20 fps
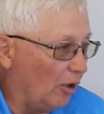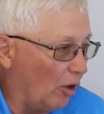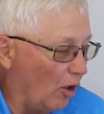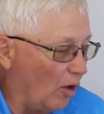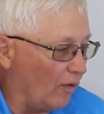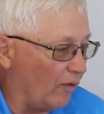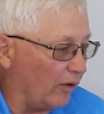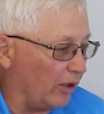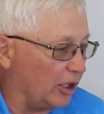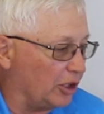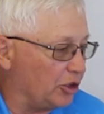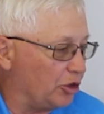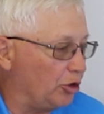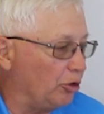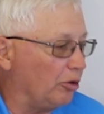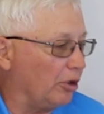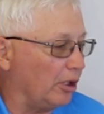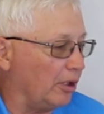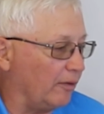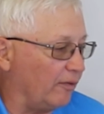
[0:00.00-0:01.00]
over its
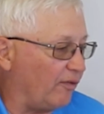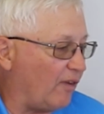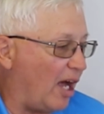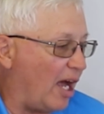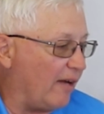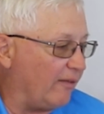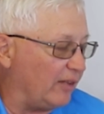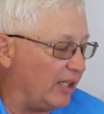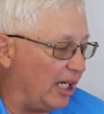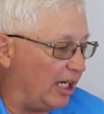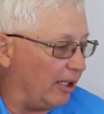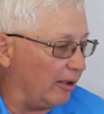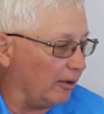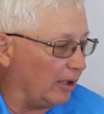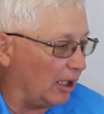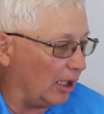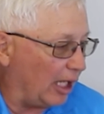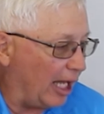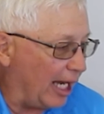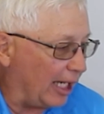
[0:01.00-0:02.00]
205-day
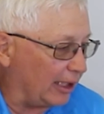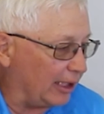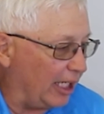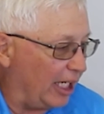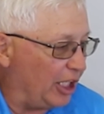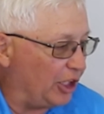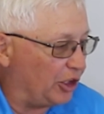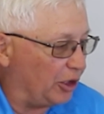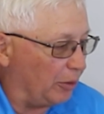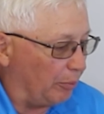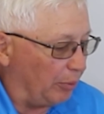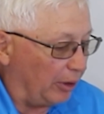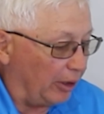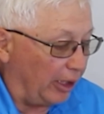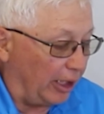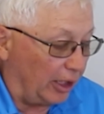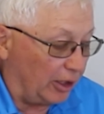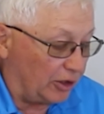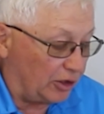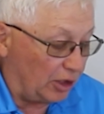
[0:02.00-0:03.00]
lactation
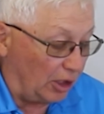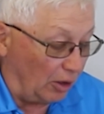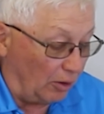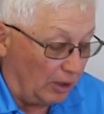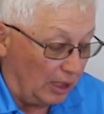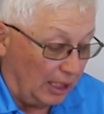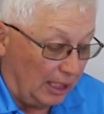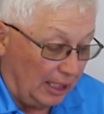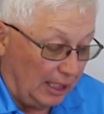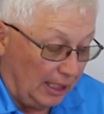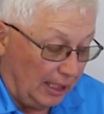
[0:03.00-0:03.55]
period. So,